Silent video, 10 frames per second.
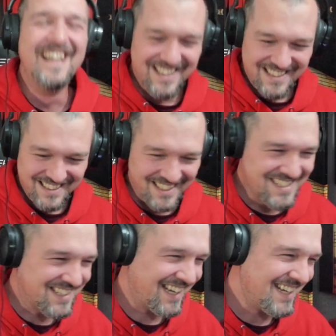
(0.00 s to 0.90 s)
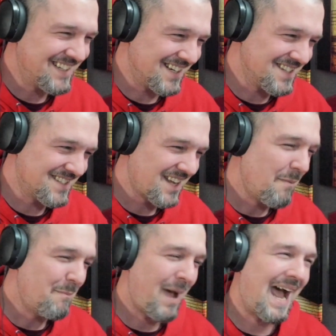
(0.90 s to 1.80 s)
This kid just
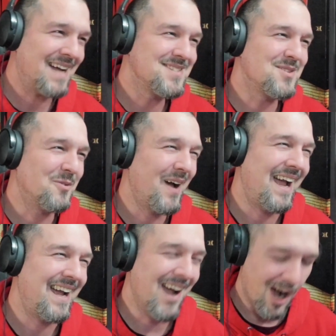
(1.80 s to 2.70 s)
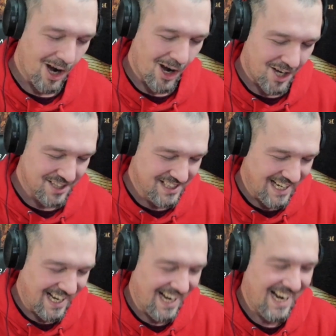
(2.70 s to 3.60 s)
passed away on
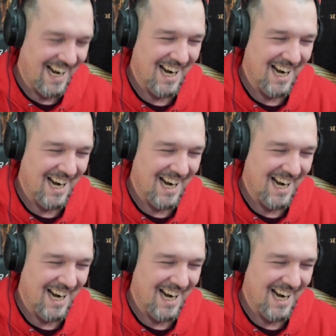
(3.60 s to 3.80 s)
camera.